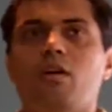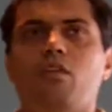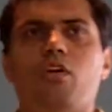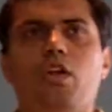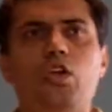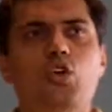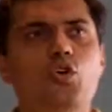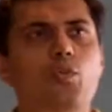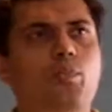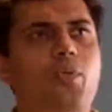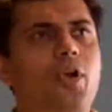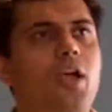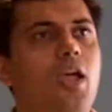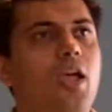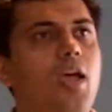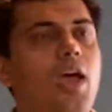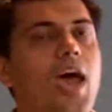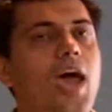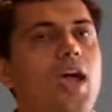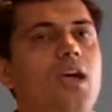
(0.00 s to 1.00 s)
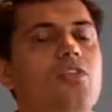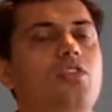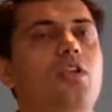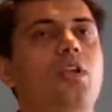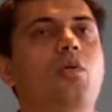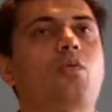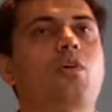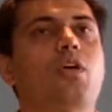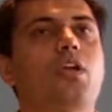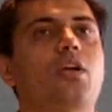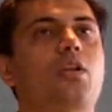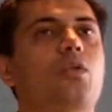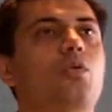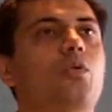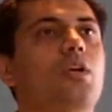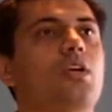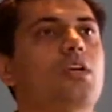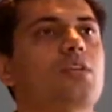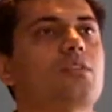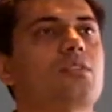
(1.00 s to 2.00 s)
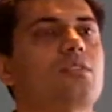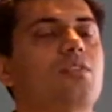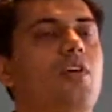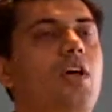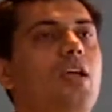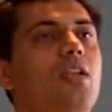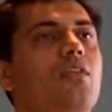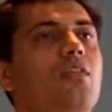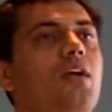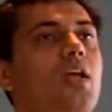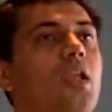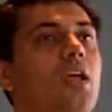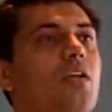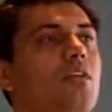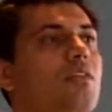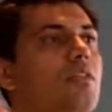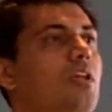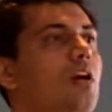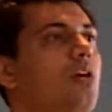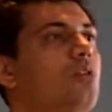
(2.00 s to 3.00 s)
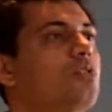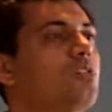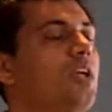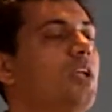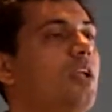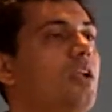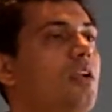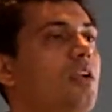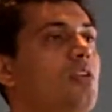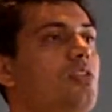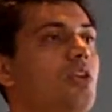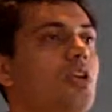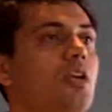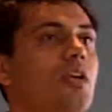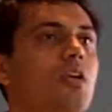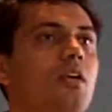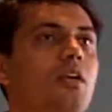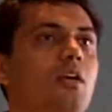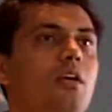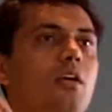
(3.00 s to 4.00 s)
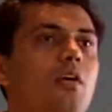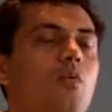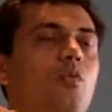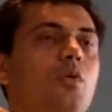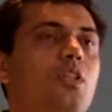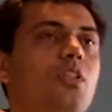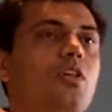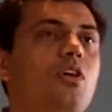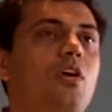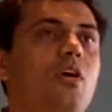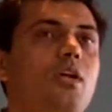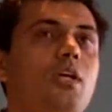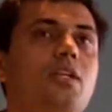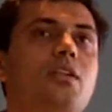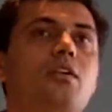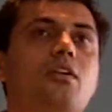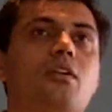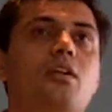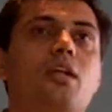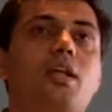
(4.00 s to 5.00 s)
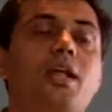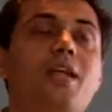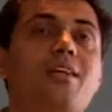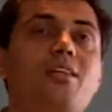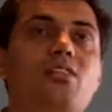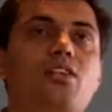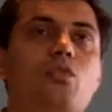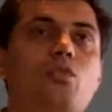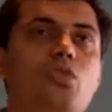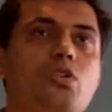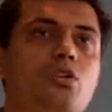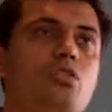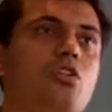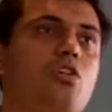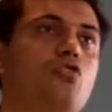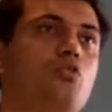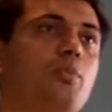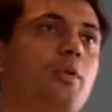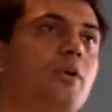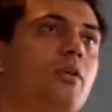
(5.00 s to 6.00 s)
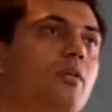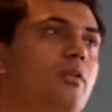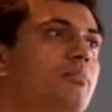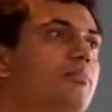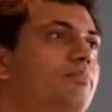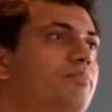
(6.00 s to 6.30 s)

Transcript: When you pray, actually, what you're doing is trying to connect to the outside energy with your internal energy, which is your spirit,